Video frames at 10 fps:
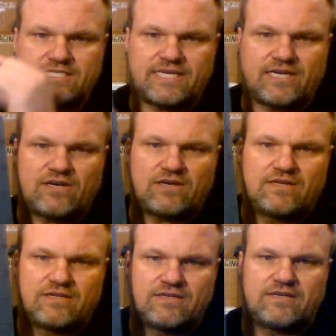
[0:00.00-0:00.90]
here,
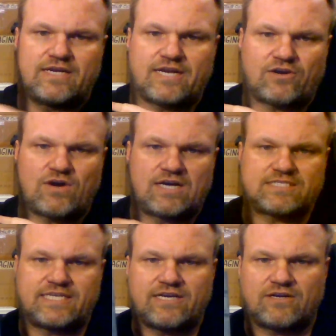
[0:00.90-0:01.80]
and
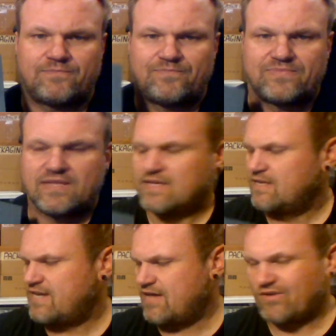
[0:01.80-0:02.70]
across here.
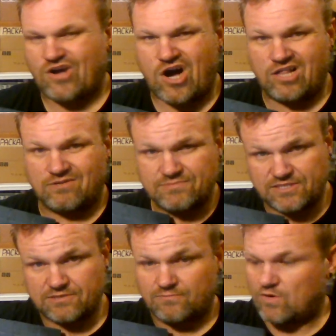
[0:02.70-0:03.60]
Now the
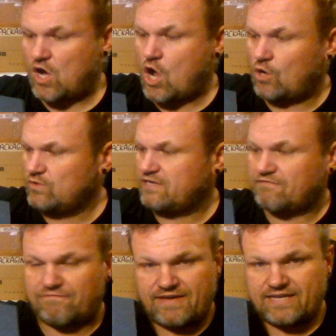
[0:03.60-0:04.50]
columns will only
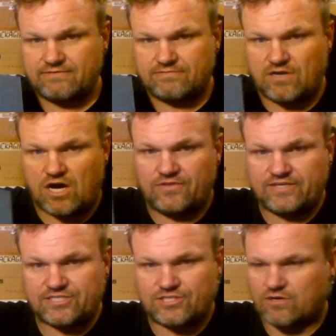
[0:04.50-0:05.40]
fit on
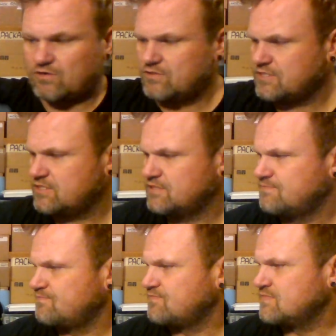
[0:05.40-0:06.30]
these circles.
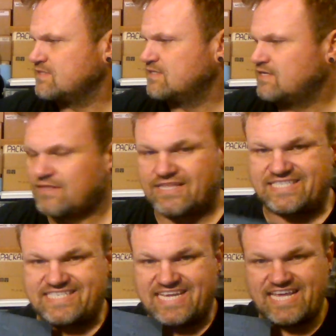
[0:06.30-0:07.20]
The
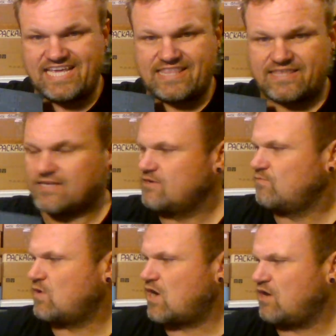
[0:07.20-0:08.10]
teeth
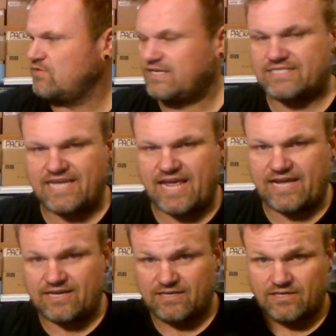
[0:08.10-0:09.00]
will only
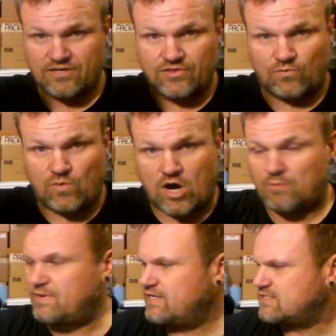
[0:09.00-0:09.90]
take the
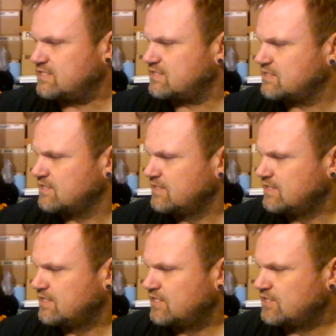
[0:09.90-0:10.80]
wall pieces.
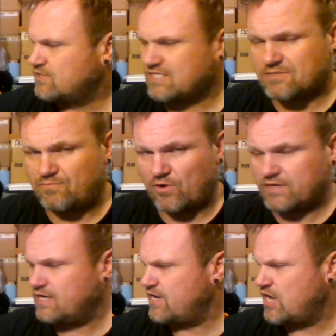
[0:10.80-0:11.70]
So that's
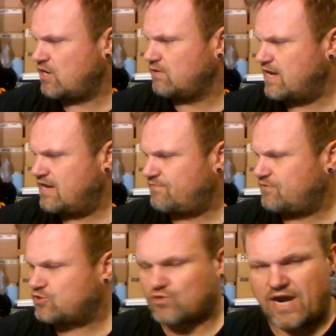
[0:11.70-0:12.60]
important to know. And if
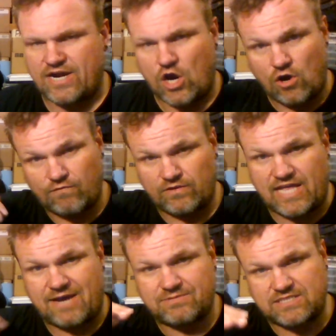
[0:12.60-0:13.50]
you try to
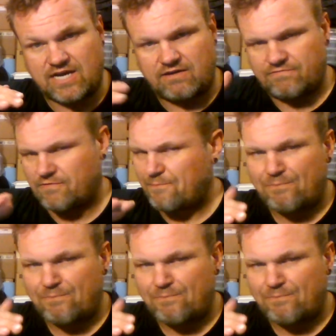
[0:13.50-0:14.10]
overlap stuff,